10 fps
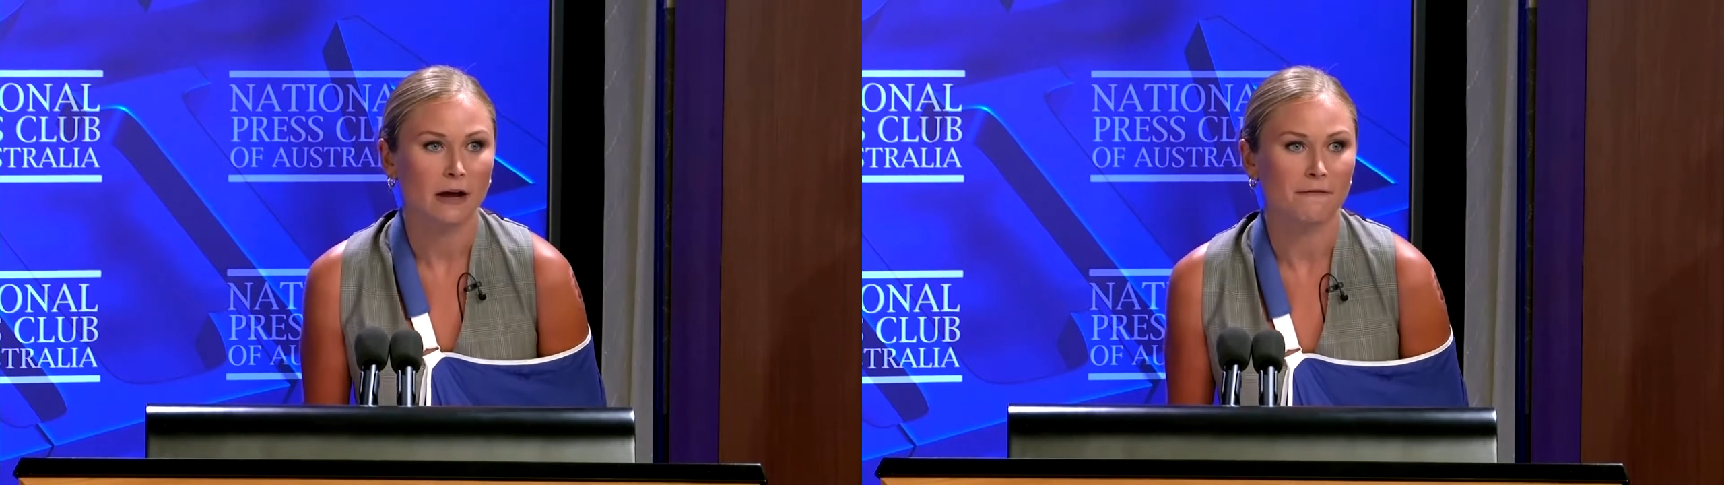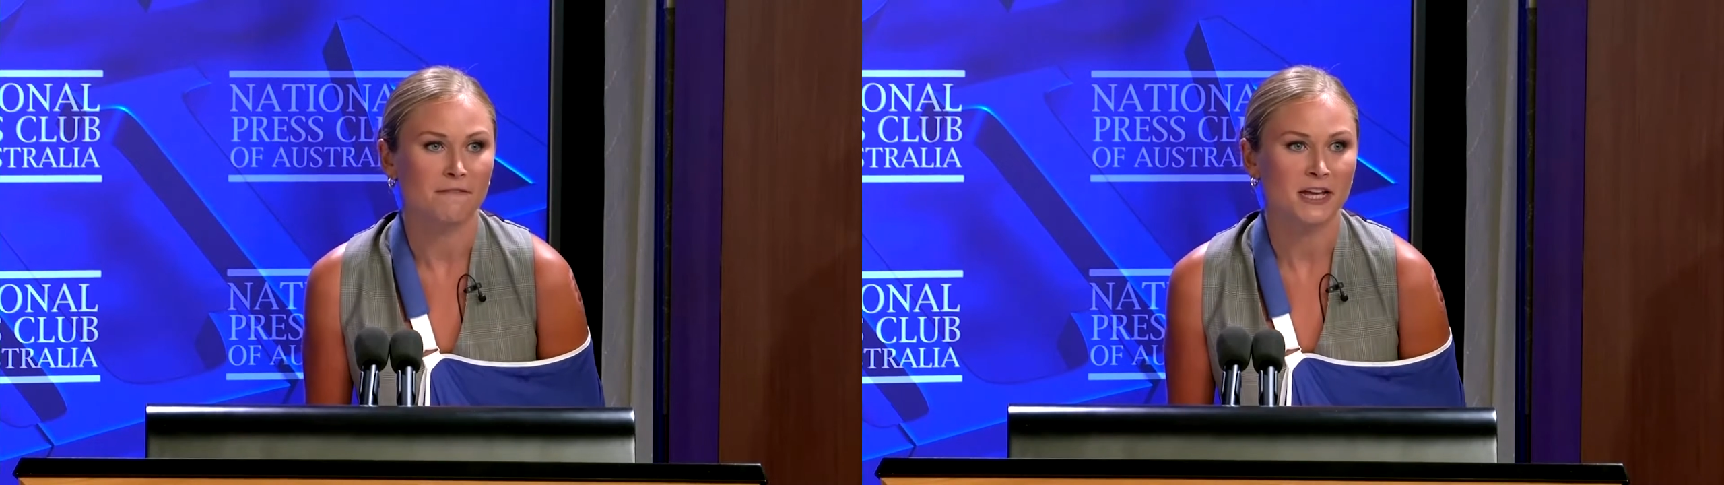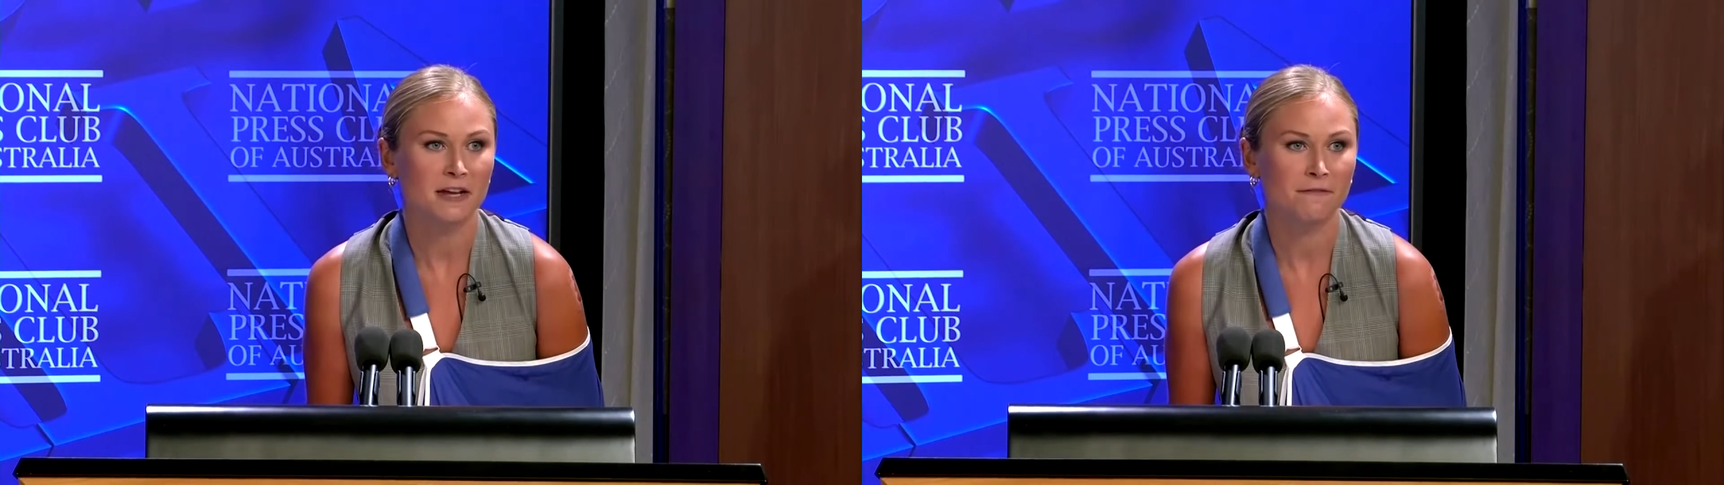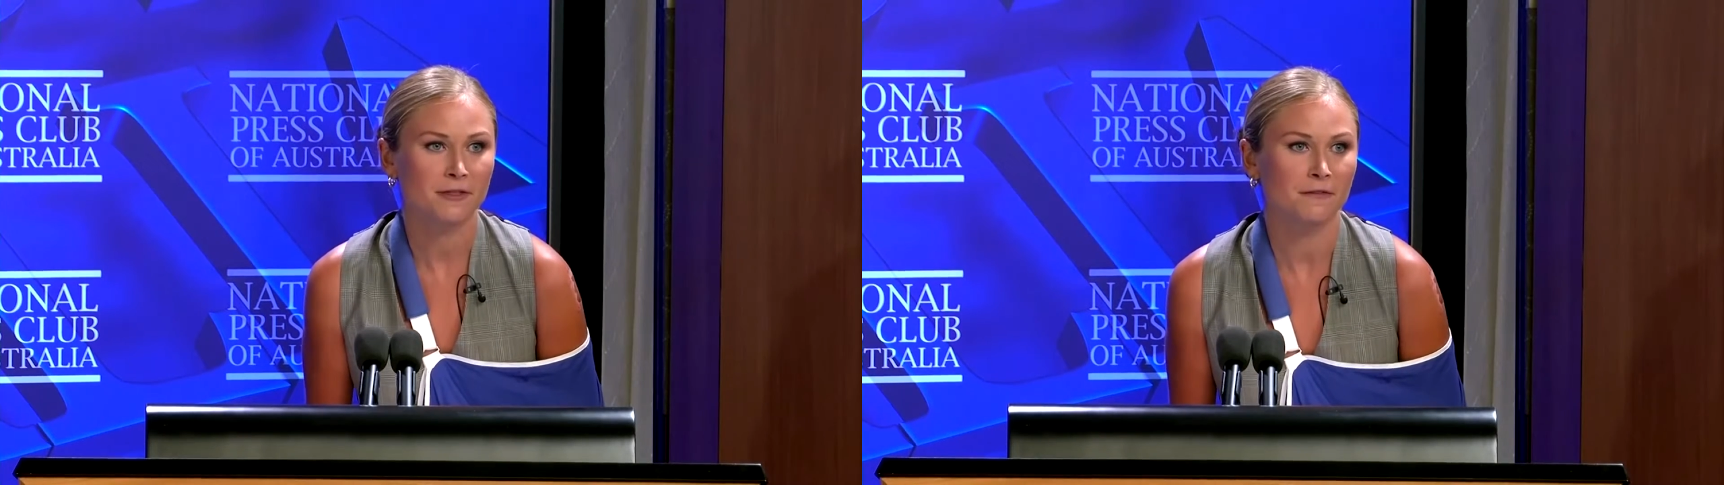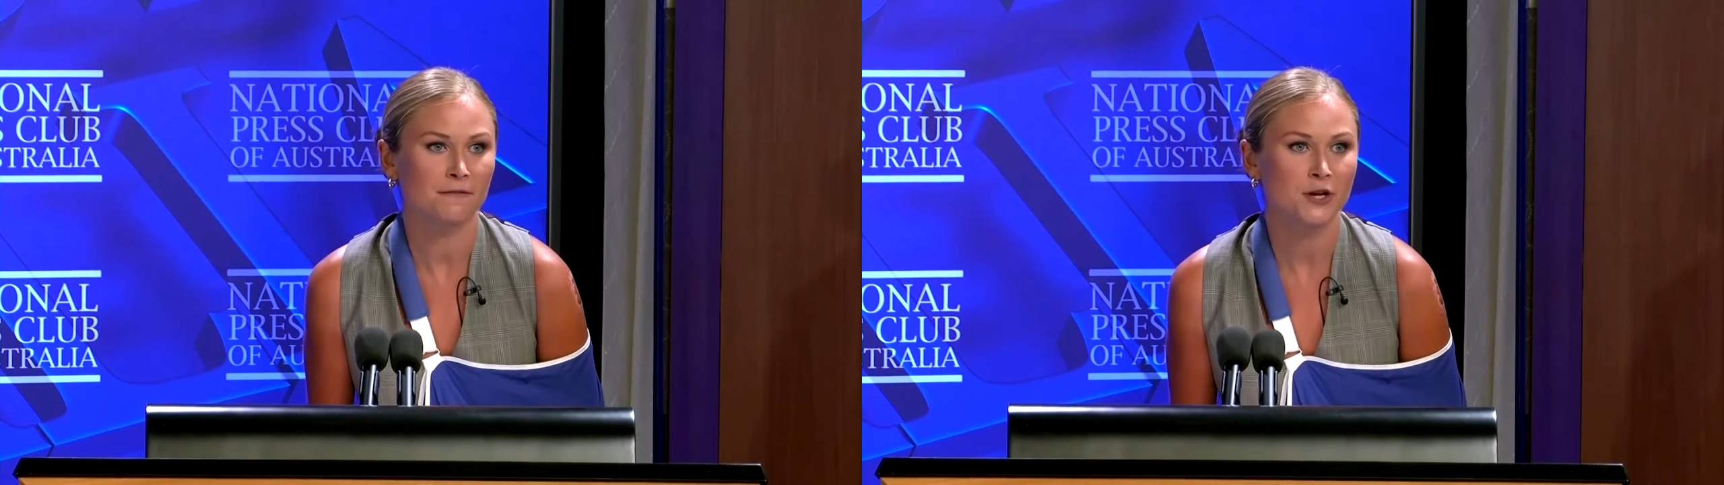A fear
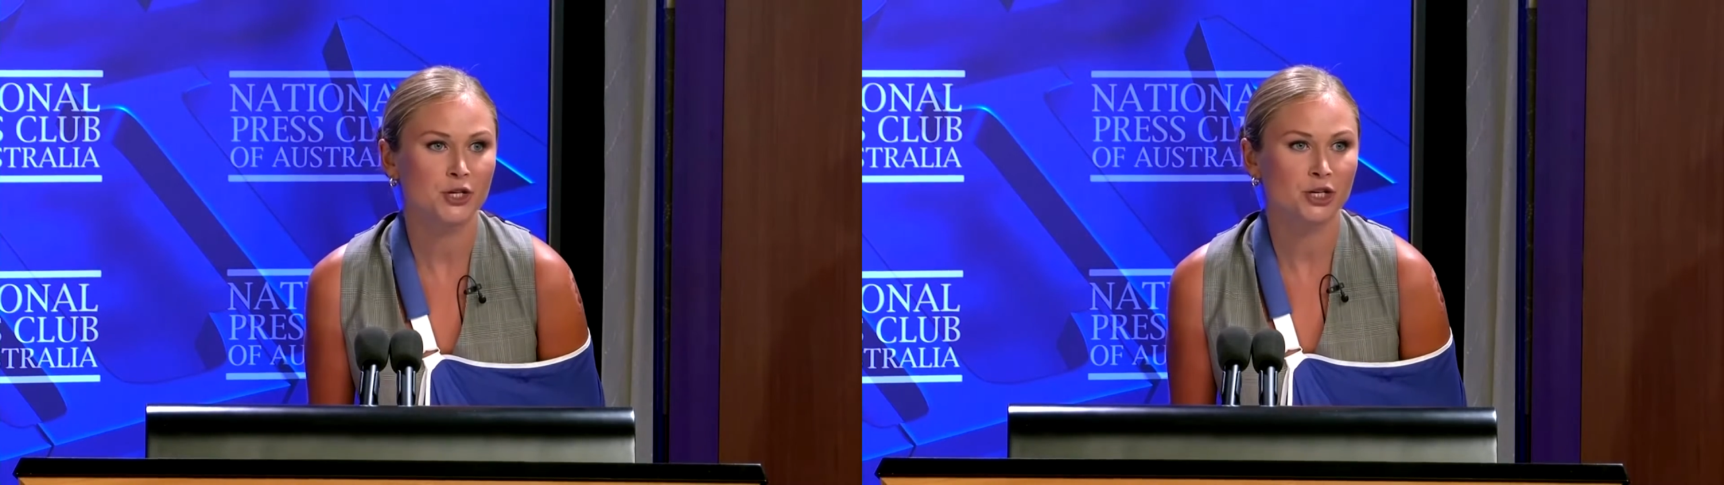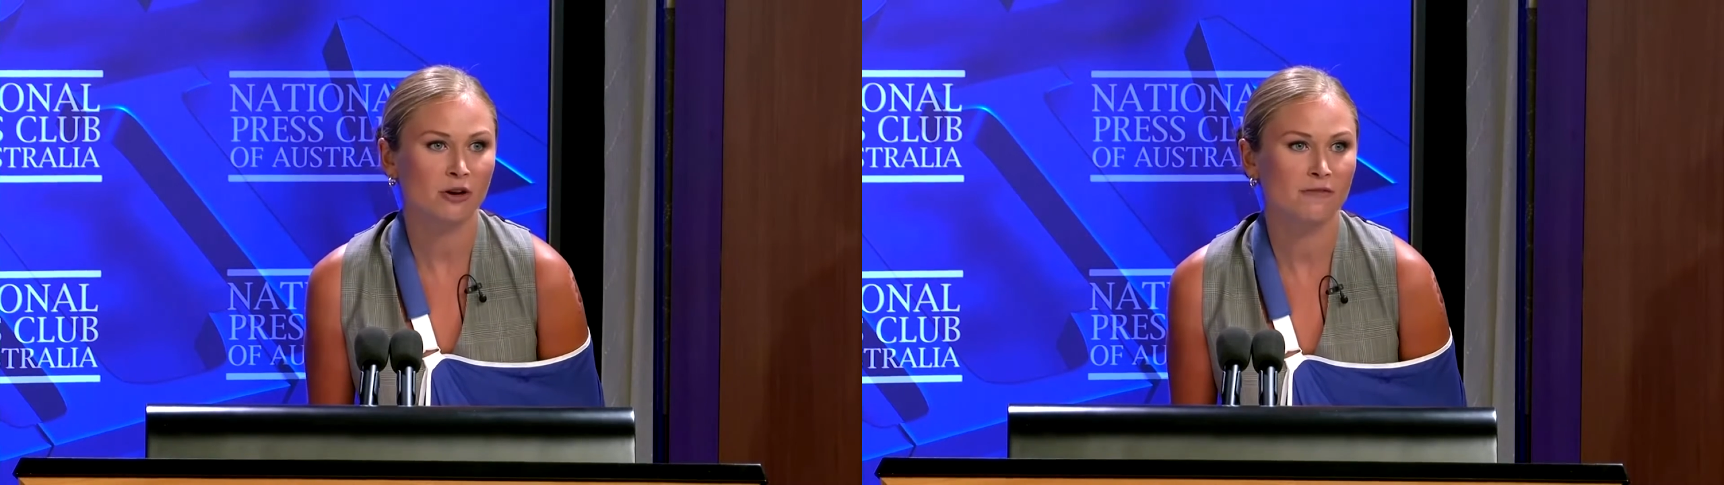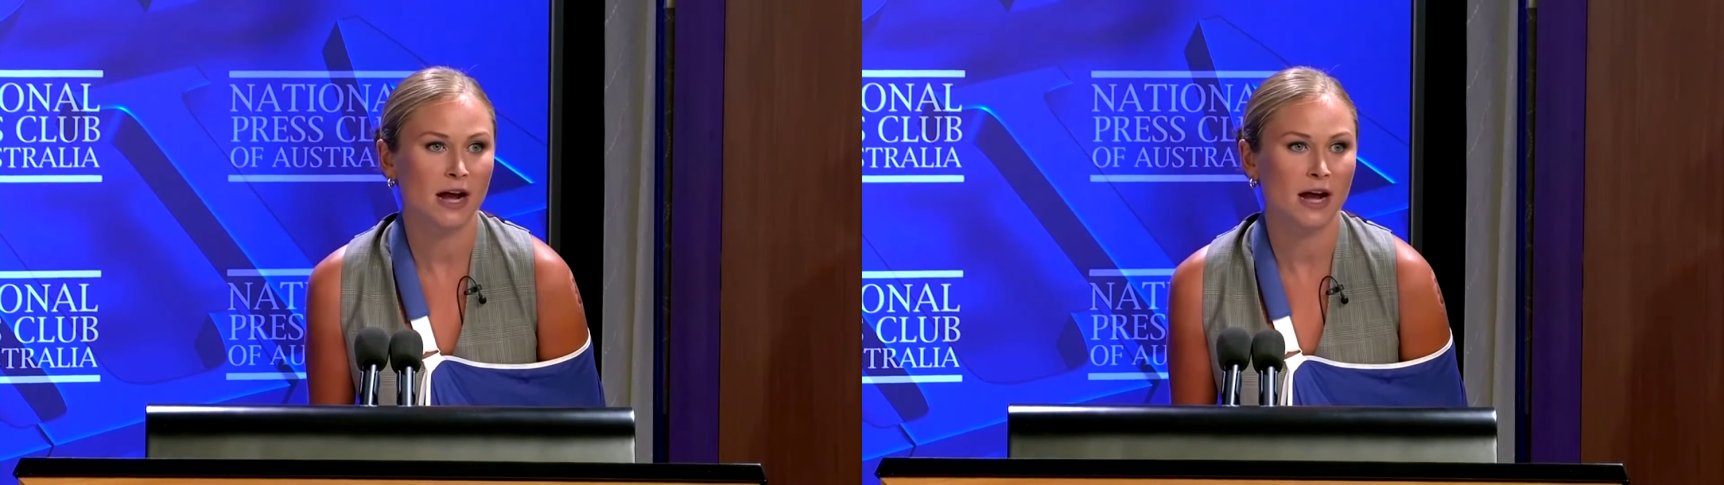for the future